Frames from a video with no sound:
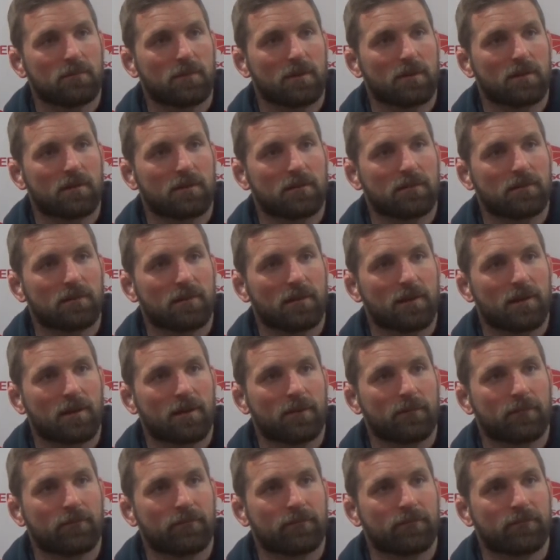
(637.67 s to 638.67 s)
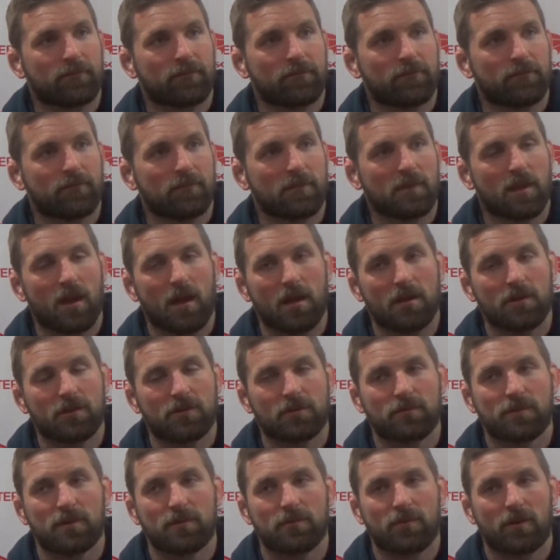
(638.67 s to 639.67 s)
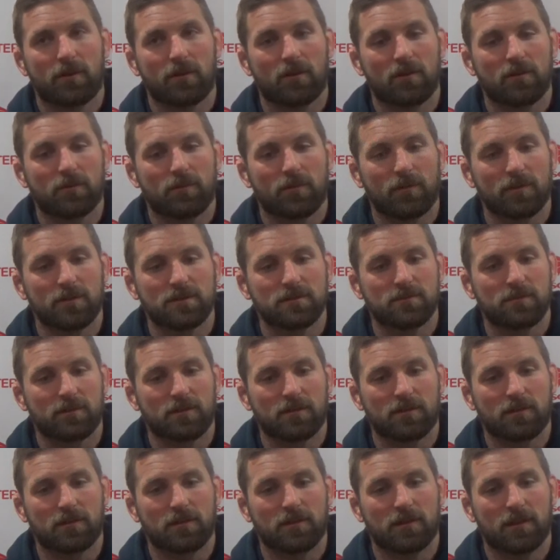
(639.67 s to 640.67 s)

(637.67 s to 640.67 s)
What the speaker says: But you could pinpoint a lot of points, but